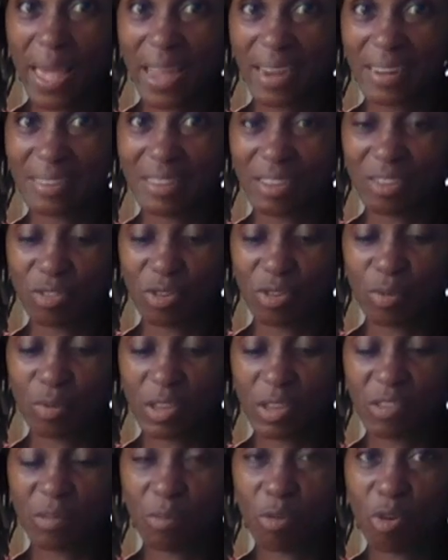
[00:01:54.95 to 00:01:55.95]
packed into
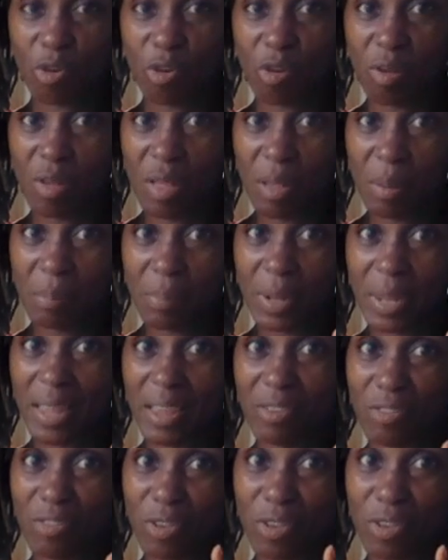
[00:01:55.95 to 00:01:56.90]
a small plate.